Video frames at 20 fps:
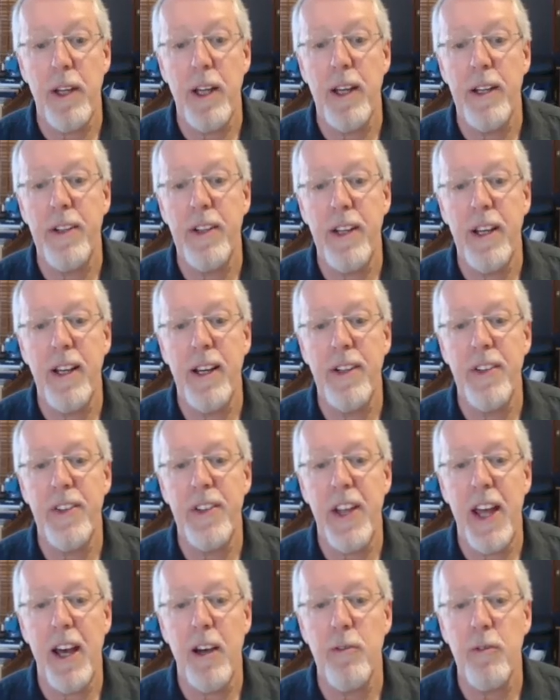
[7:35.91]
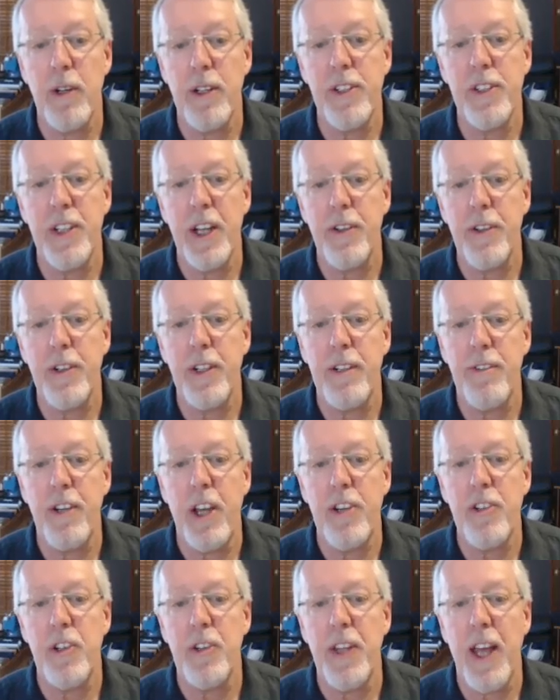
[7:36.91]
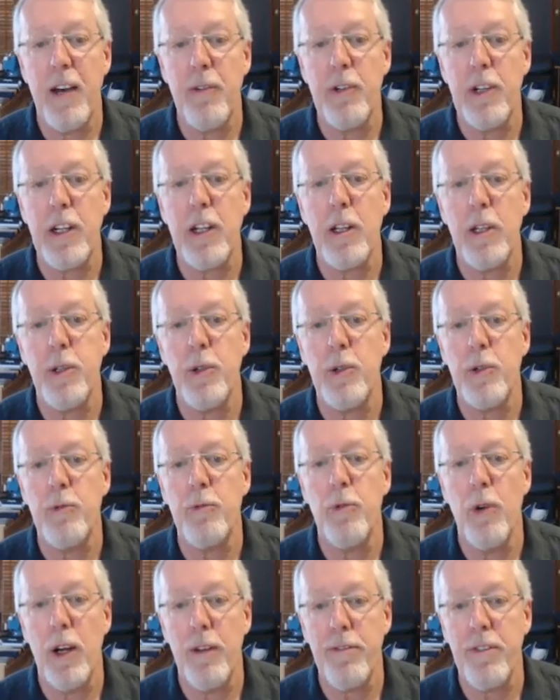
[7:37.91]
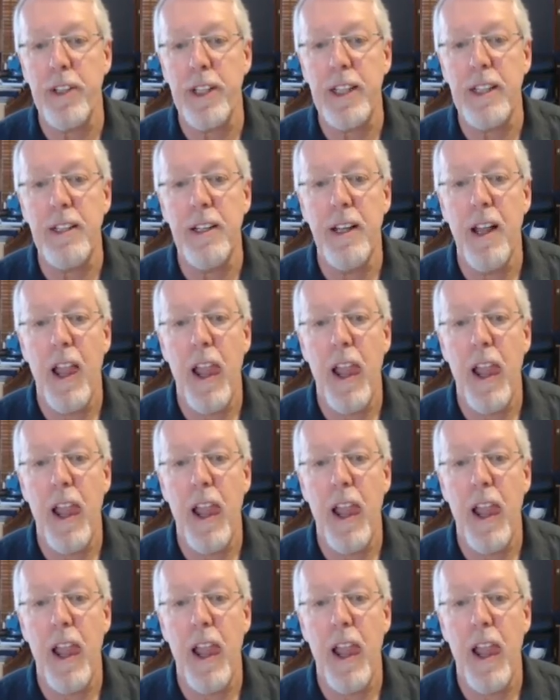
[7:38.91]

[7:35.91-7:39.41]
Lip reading: and down one standard deviation, that would include roughly